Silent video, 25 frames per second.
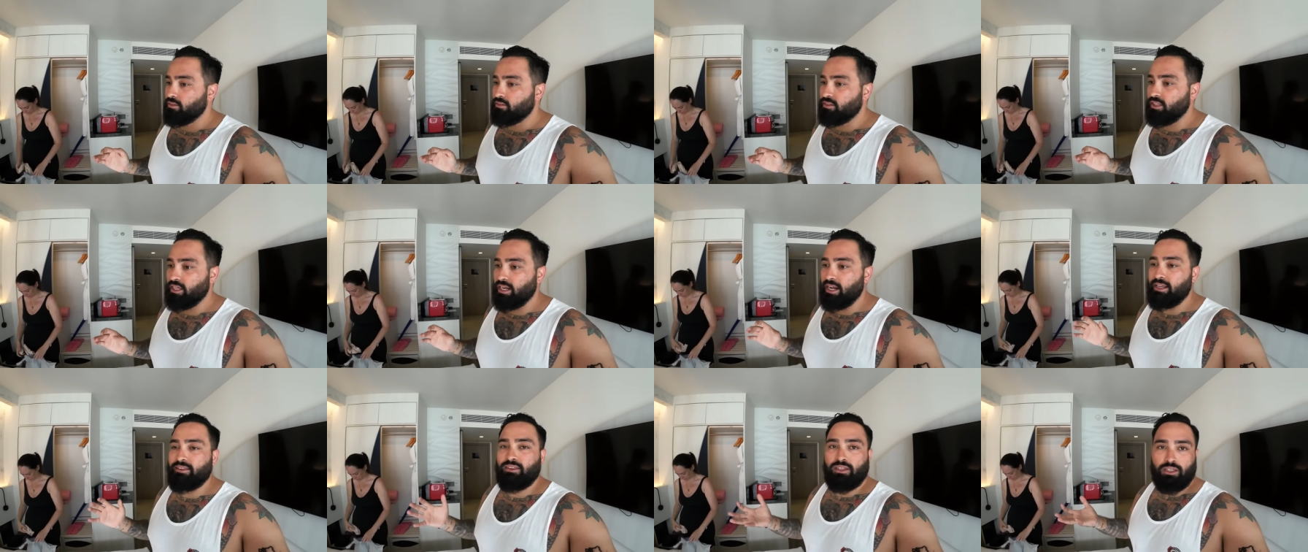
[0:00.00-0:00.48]

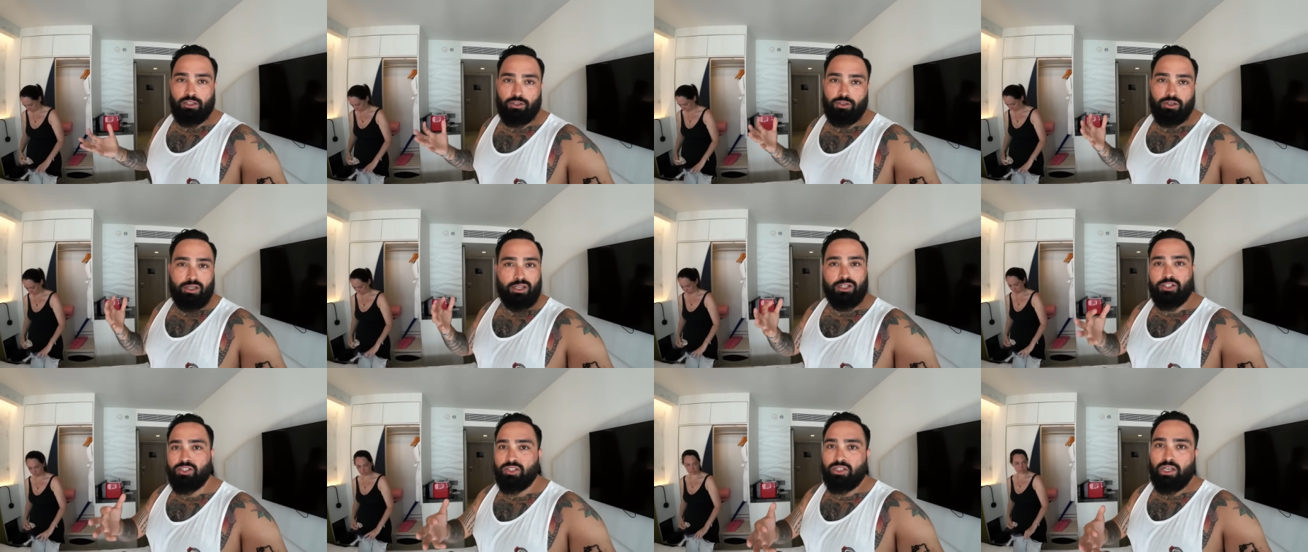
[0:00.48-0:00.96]
then I think you
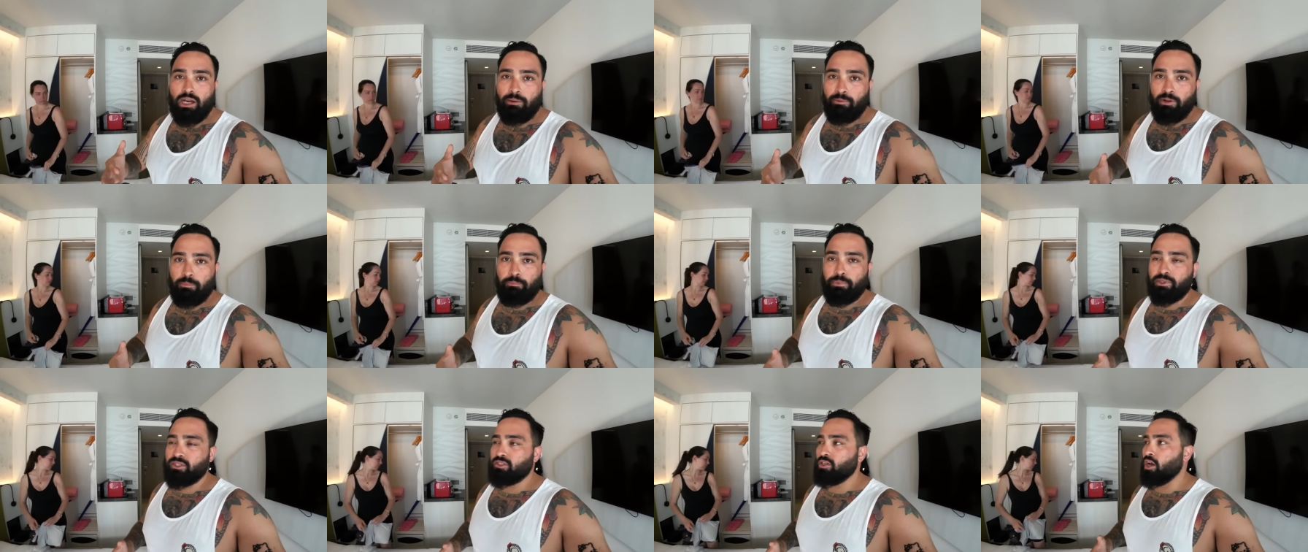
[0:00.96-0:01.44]
can just come
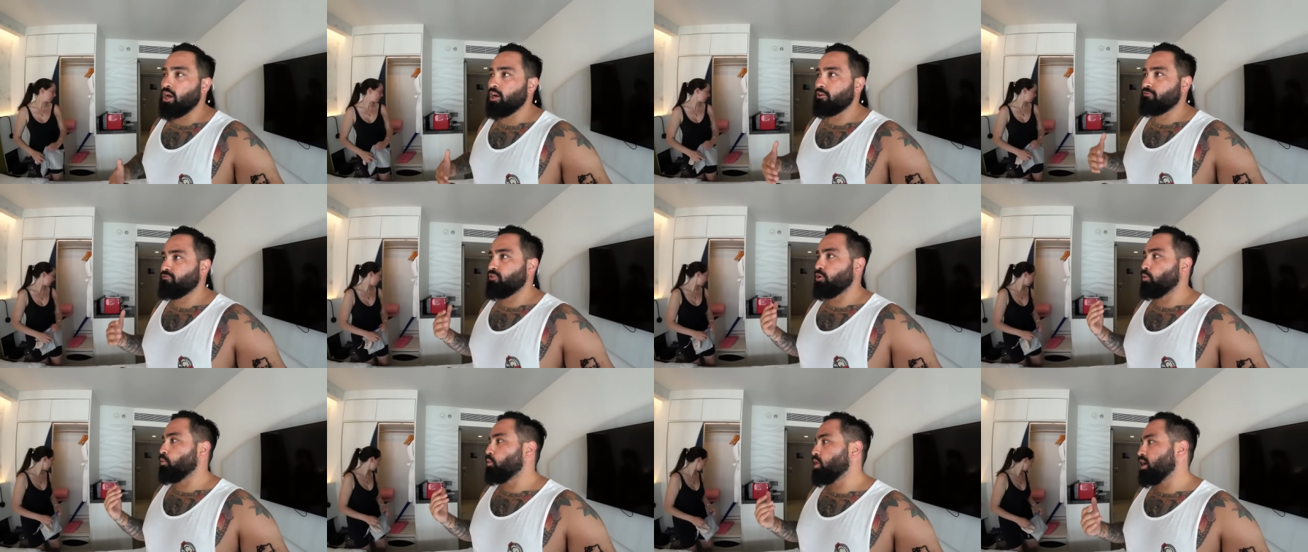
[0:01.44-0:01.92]
to Patong
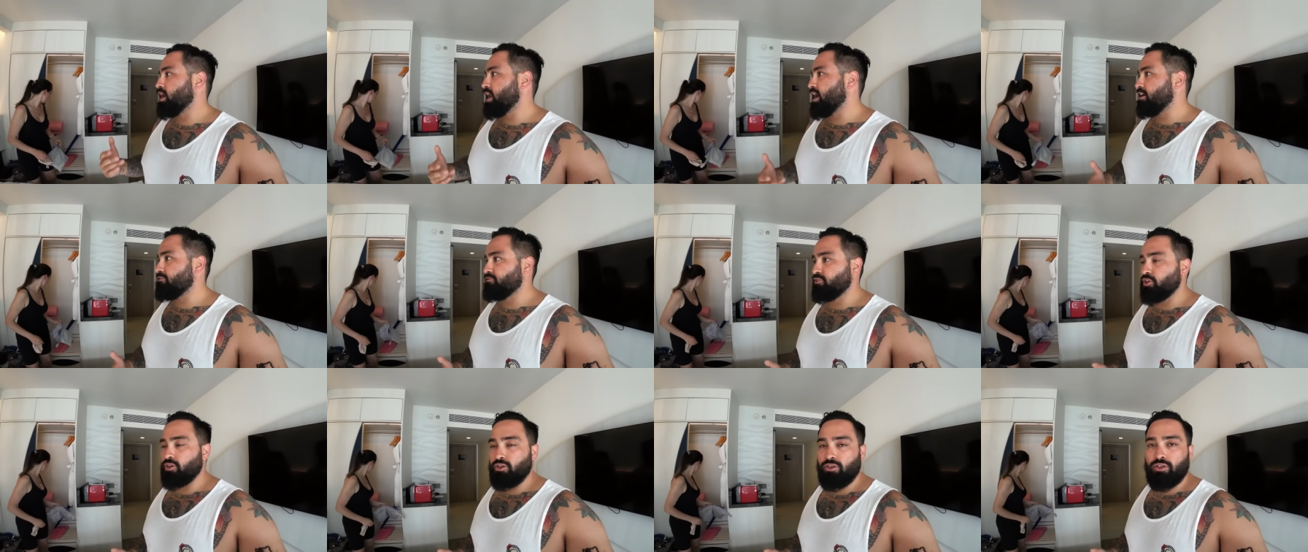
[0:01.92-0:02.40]
for one
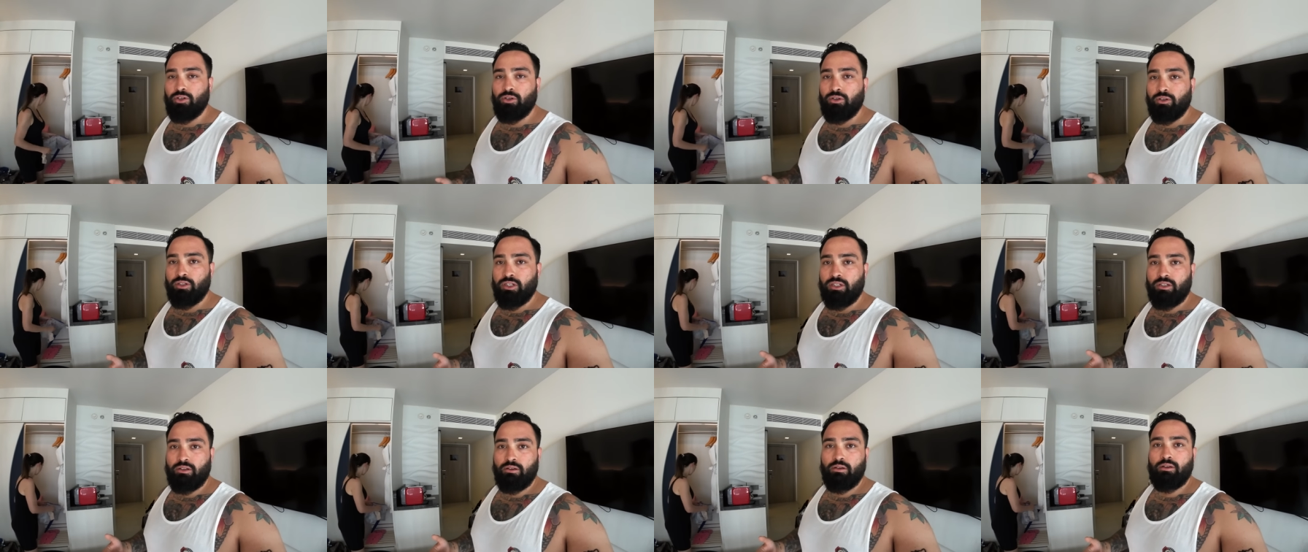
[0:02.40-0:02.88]

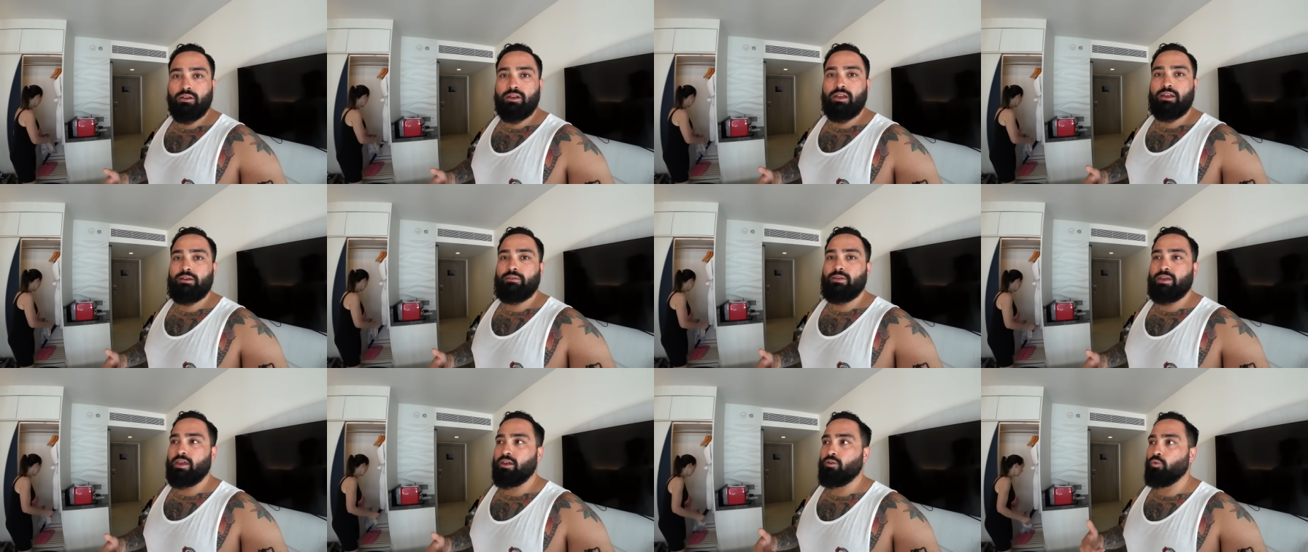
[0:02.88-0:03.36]
afternoon,
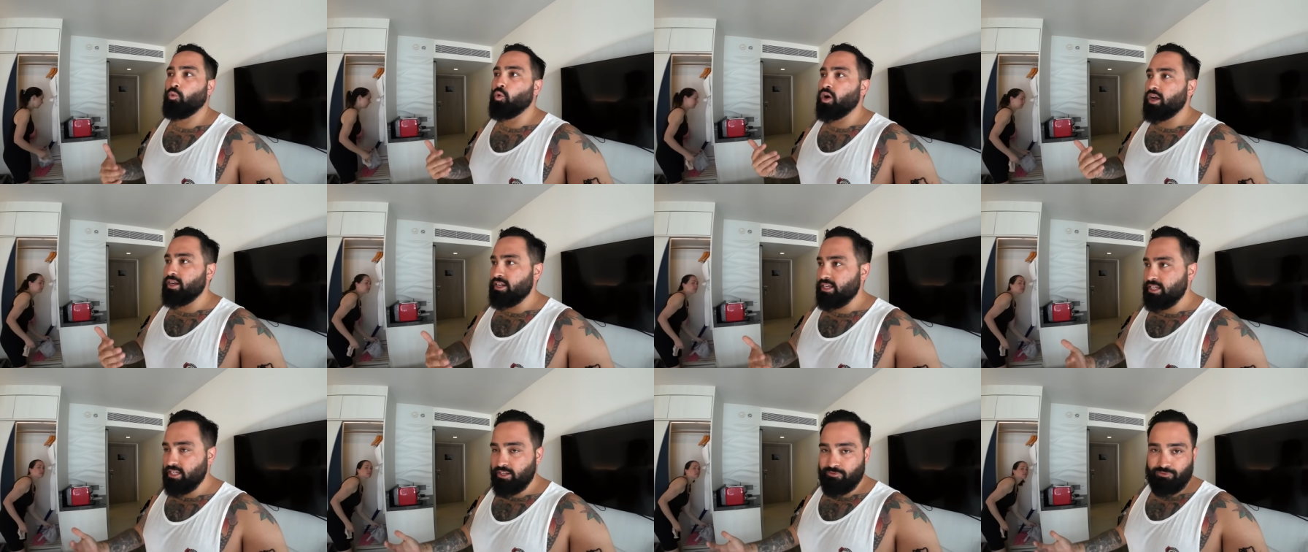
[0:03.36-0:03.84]

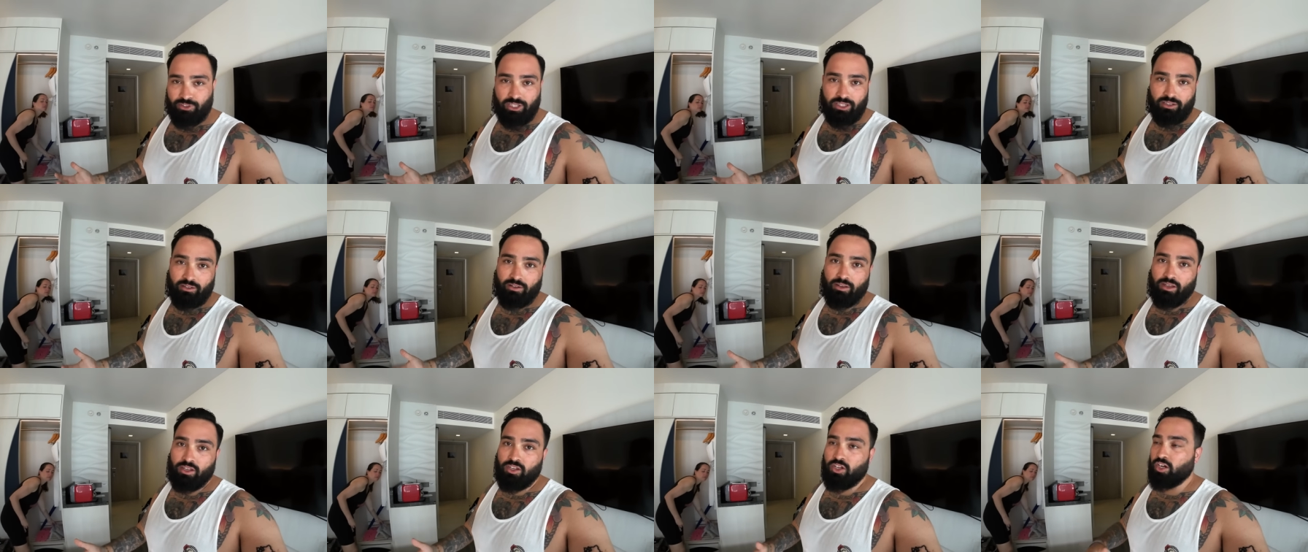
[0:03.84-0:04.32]
one
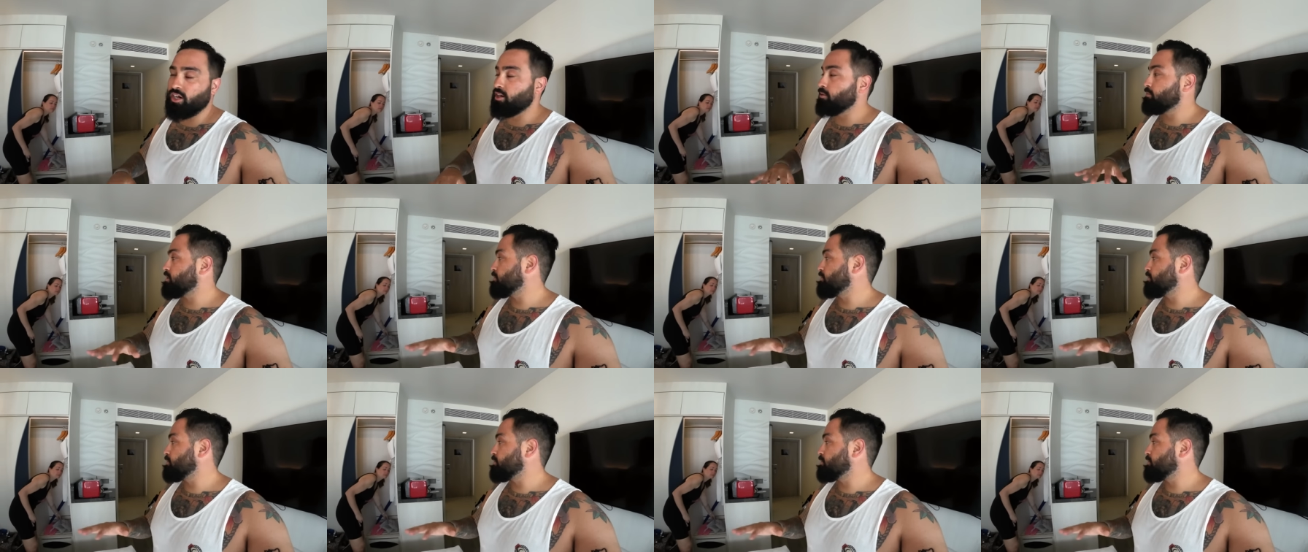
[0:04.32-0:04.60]
evening, and you're gonna